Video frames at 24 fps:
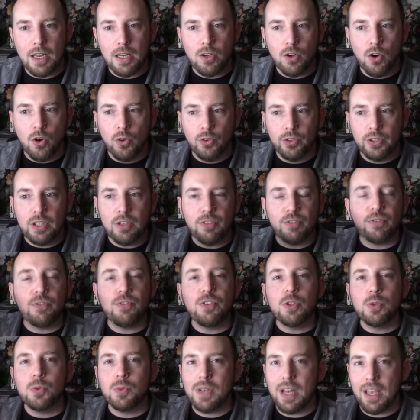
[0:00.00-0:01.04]
only
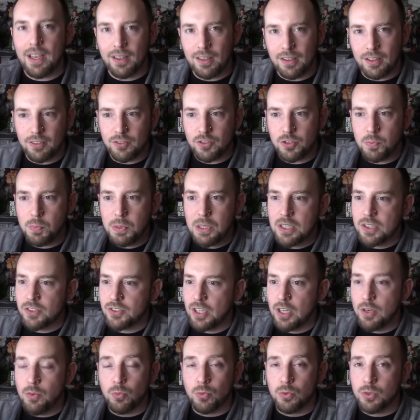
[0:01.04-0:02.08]
few negatives, because
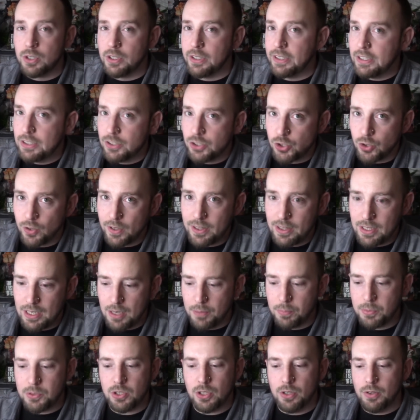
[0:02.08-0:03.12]
I really enjoyed the
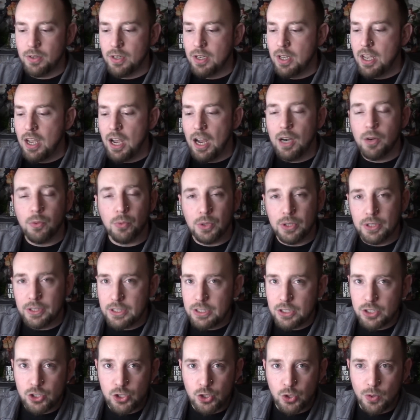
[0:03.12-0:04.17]
episode. I really
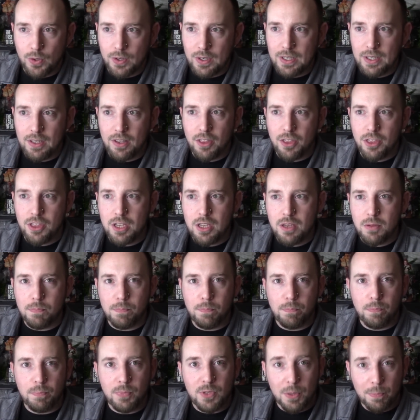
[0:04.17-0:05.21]
enjoy the
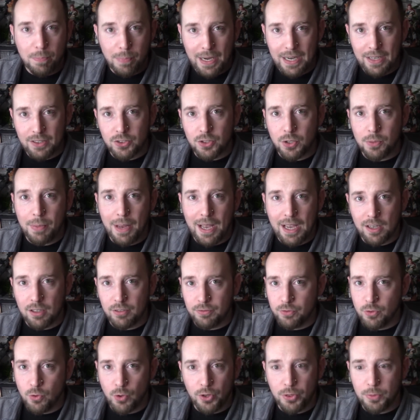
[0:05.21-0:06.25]
banter back and
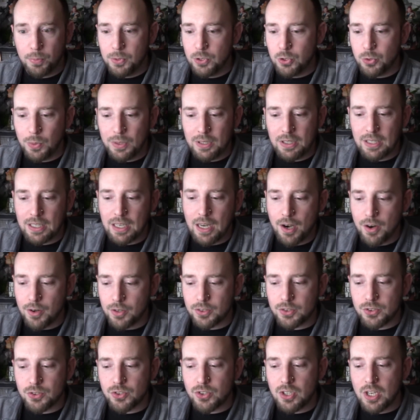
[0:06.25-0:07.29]
forth between the
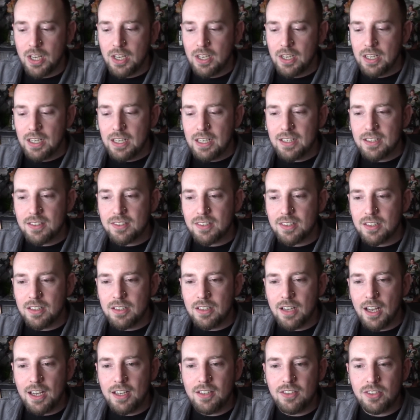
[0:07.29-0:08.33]
characters. It's
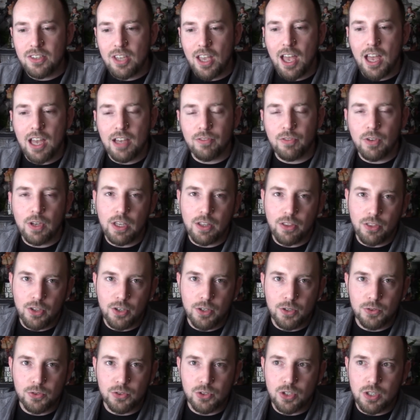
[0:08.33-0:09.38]
nice having
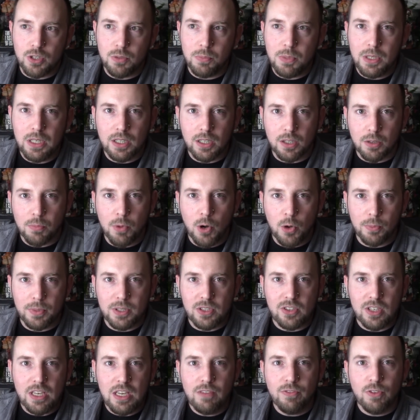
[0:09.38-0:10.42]
those comedic
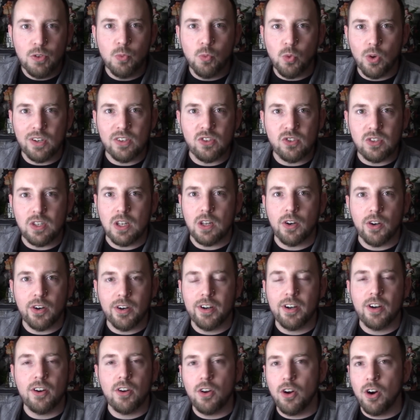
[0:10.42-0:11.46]
moments, even ones that
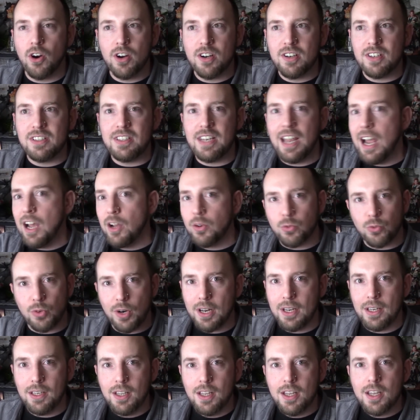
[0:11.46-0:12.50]
aren't downright